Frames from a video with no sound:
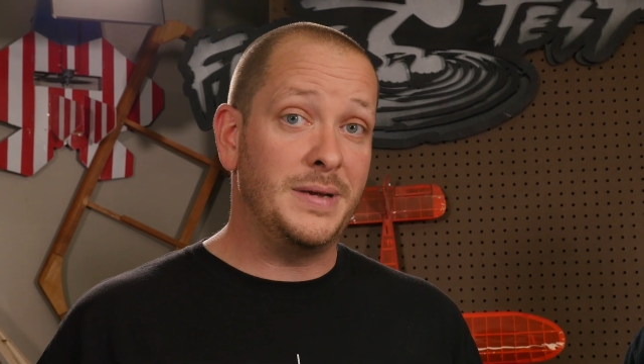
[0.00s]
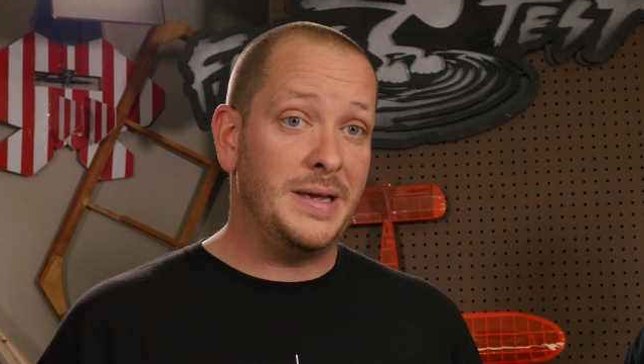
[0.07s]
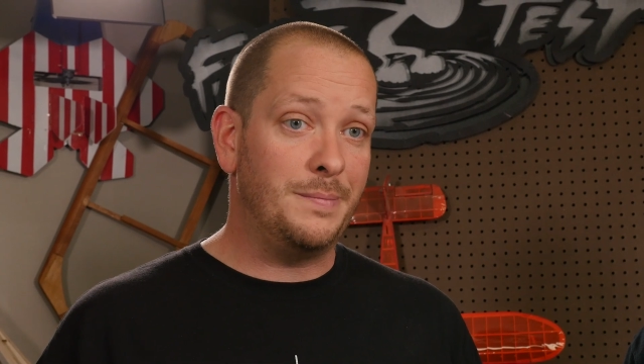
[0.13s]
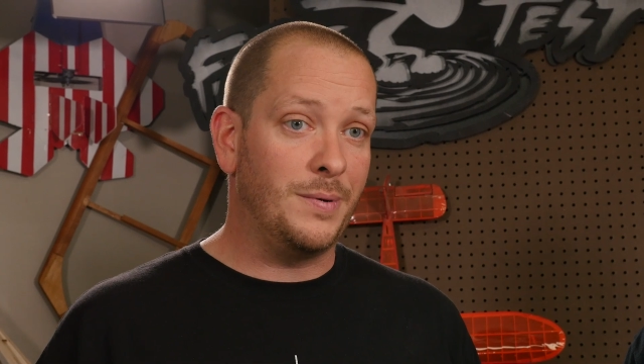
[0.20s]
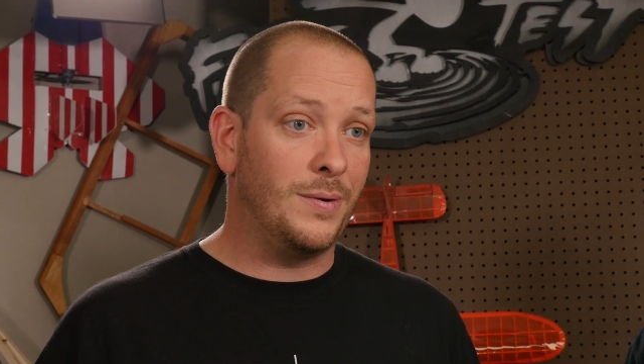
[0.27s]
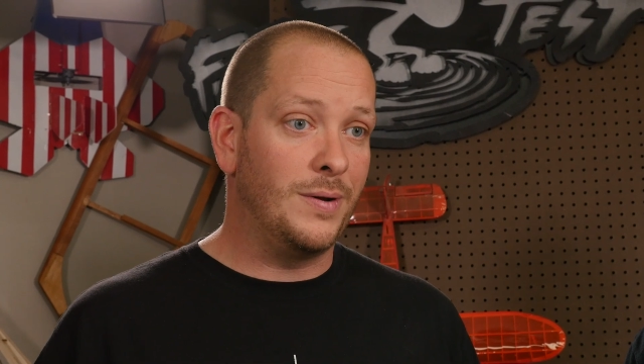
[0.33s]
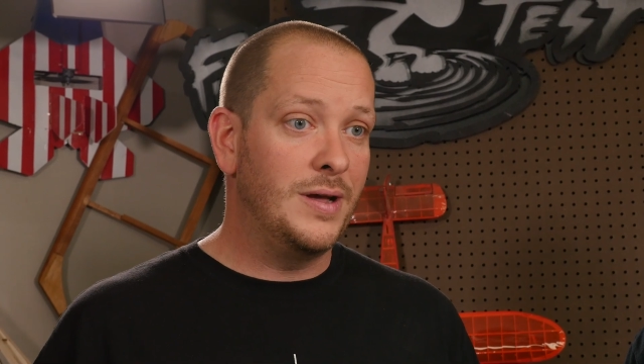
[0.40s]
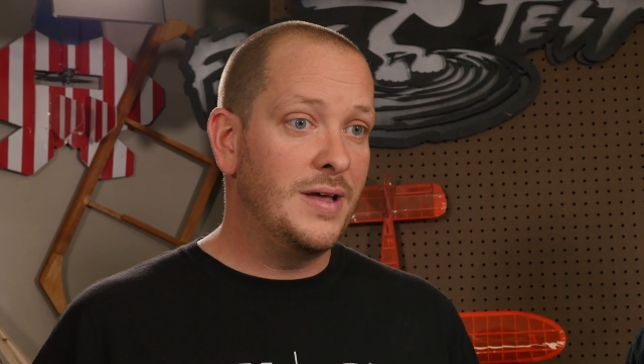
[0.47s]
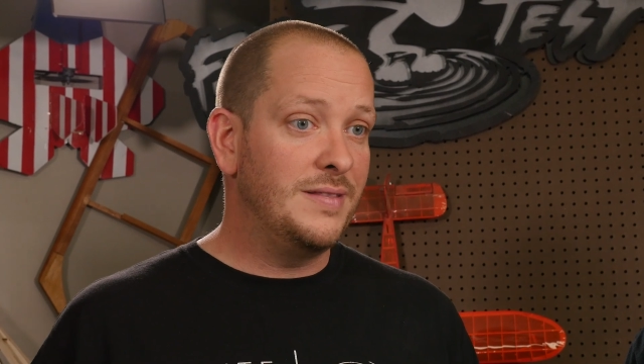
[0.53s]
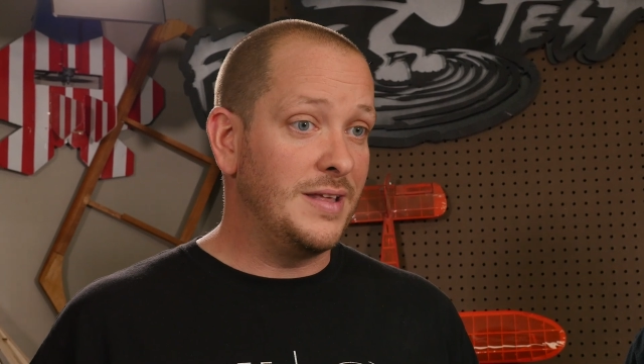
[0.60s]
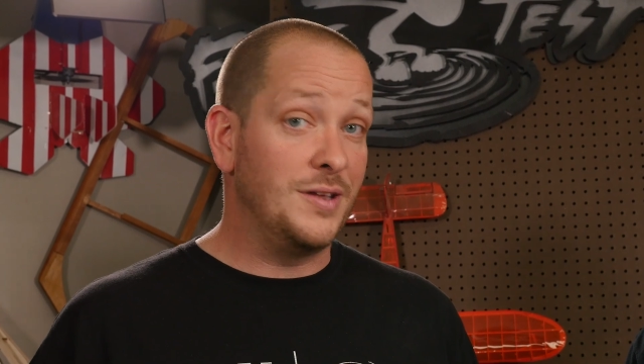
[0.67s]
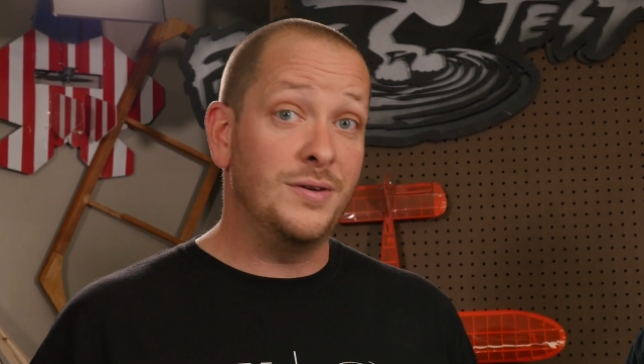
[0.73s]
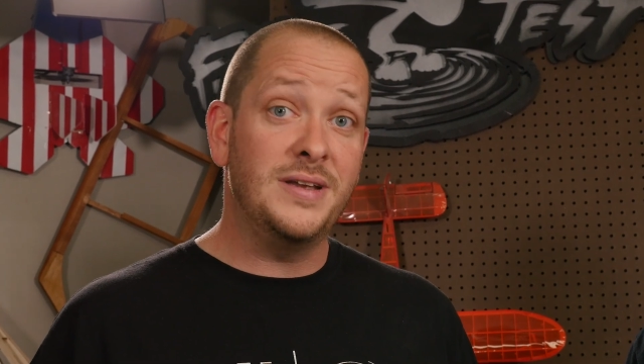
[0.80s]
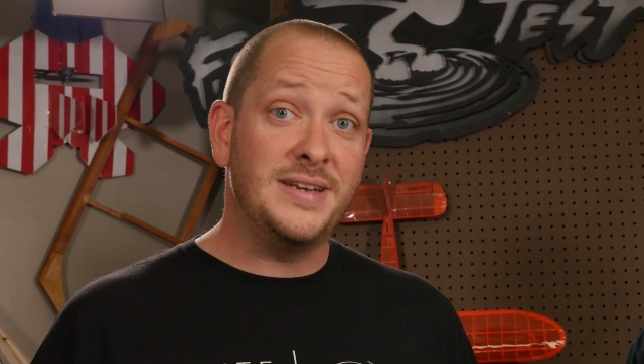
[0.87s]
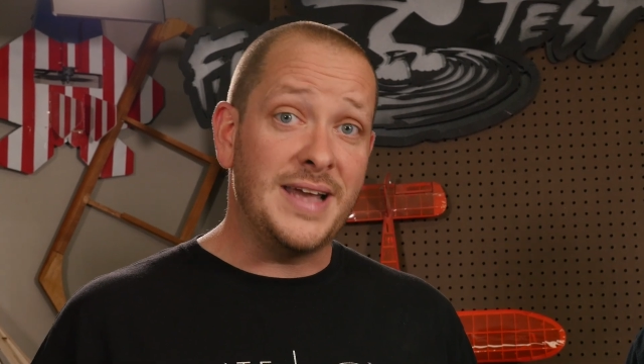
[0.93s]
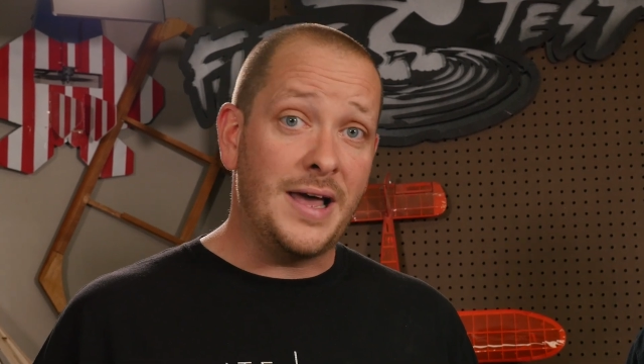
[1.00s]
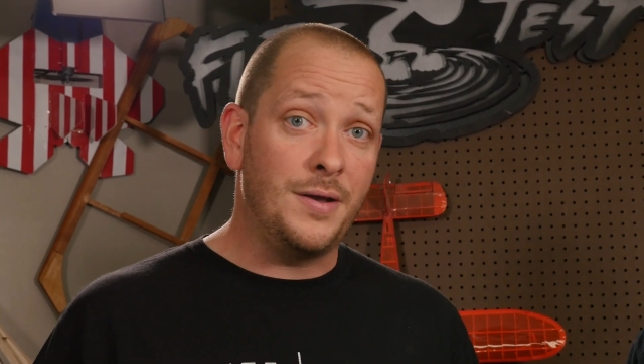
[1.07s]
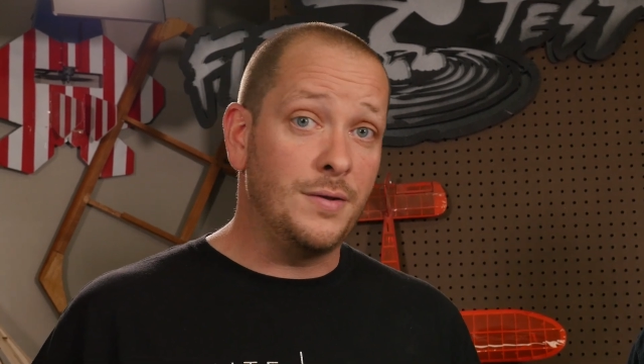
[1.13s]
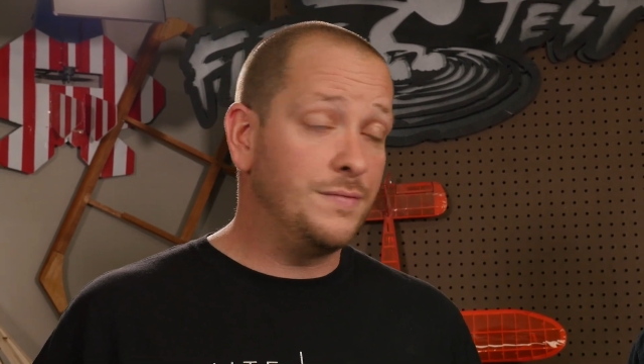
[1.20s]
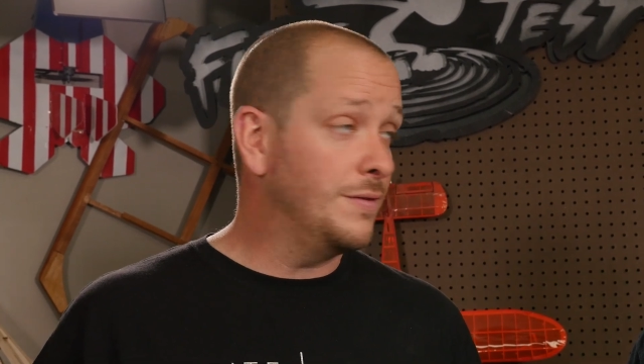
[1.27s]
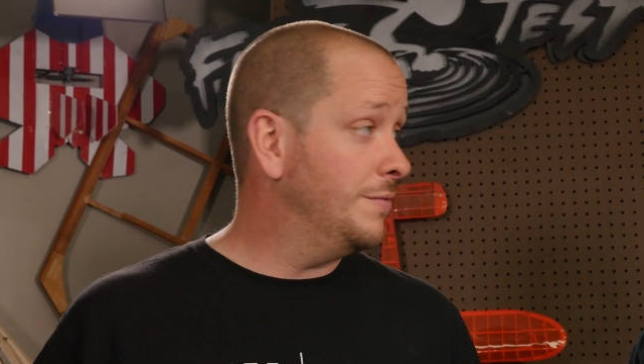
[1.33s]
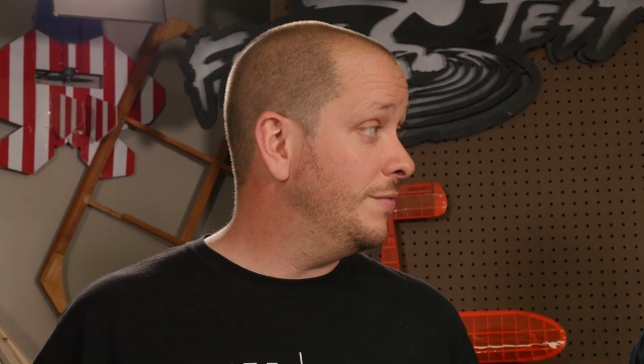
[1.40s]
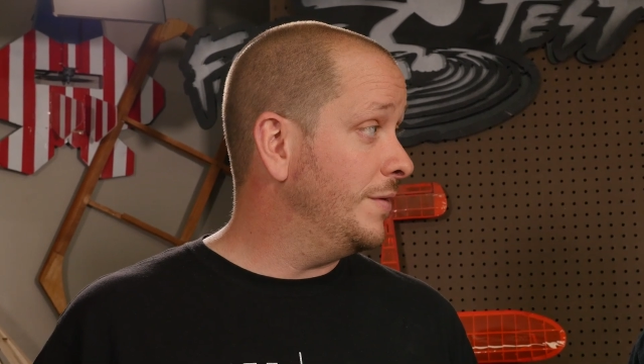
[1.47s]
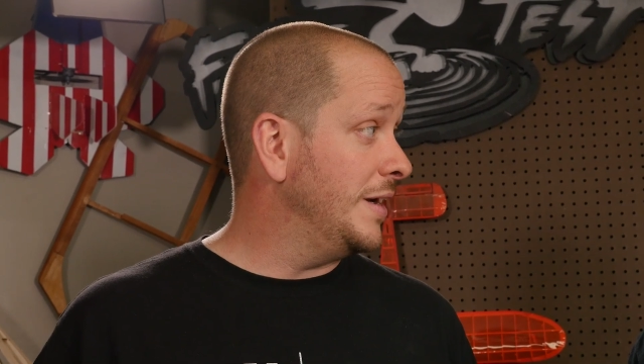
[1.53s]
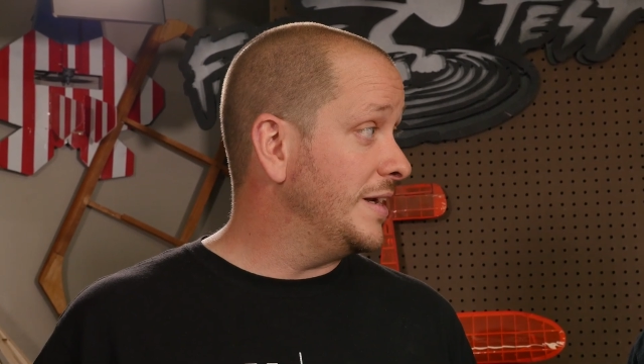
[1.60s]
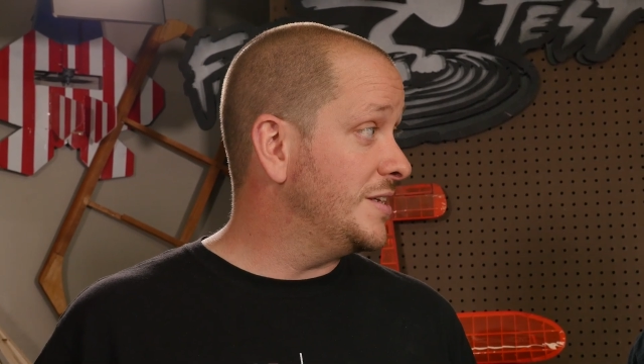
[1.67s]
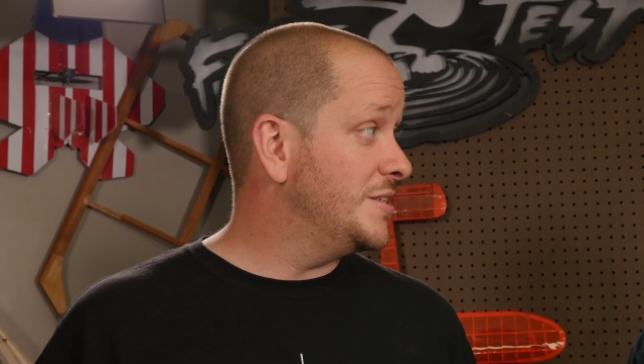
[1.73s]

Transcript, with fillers: people that that you can download for free.